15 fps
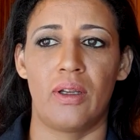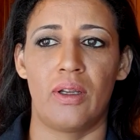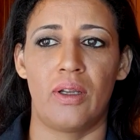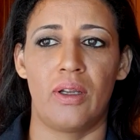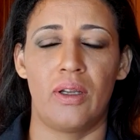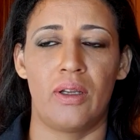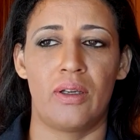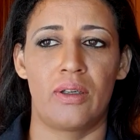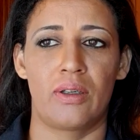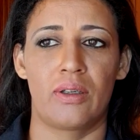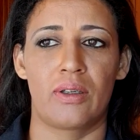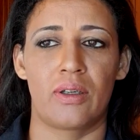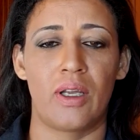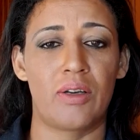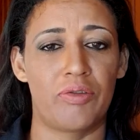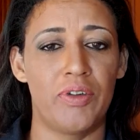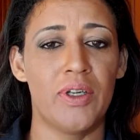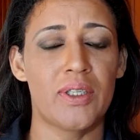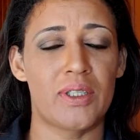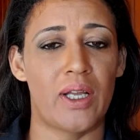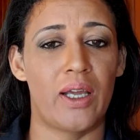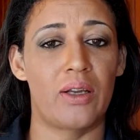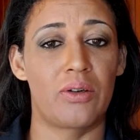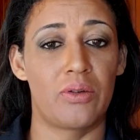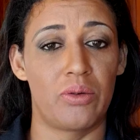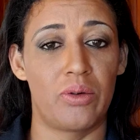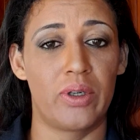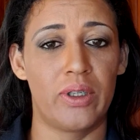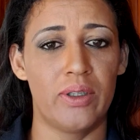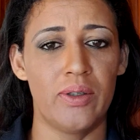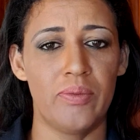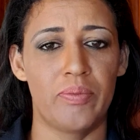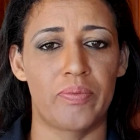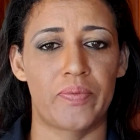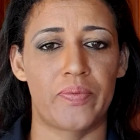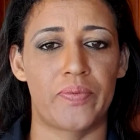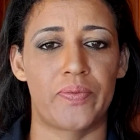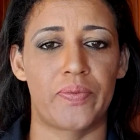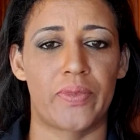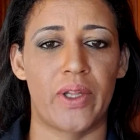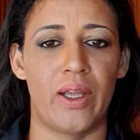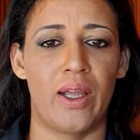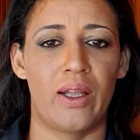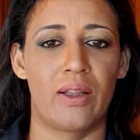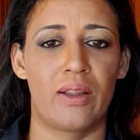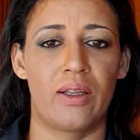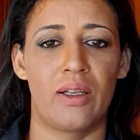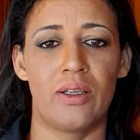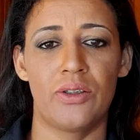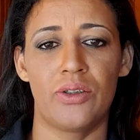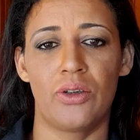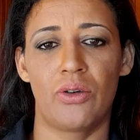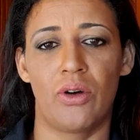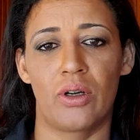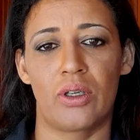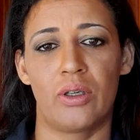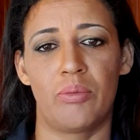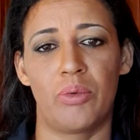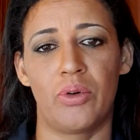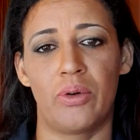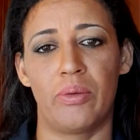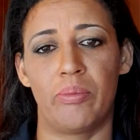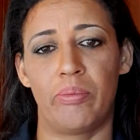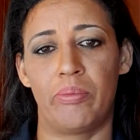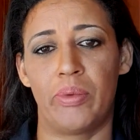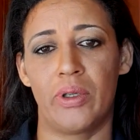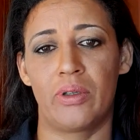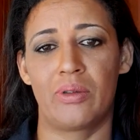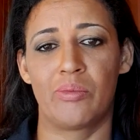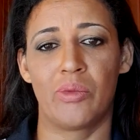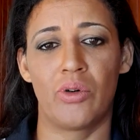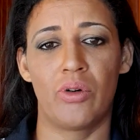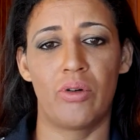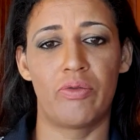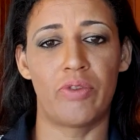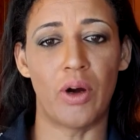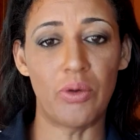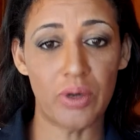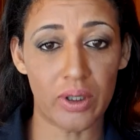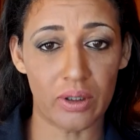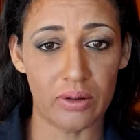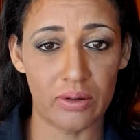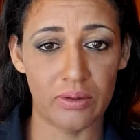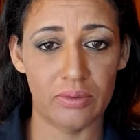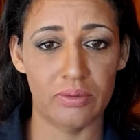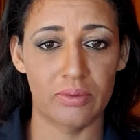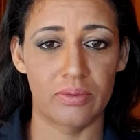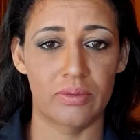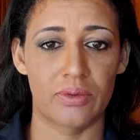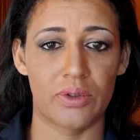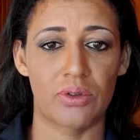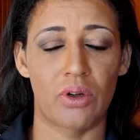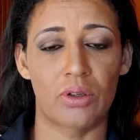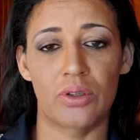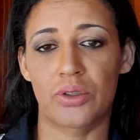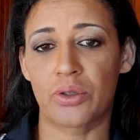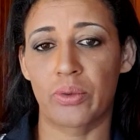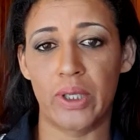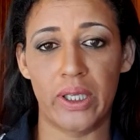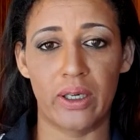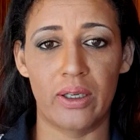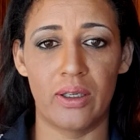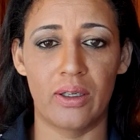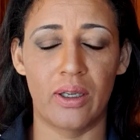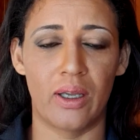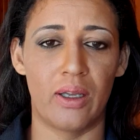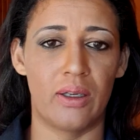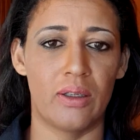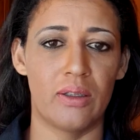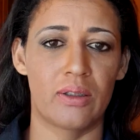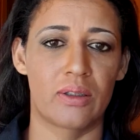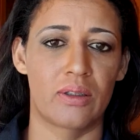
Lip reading: And at first I ignored her, and then she got a bit more vocal, started swearing, and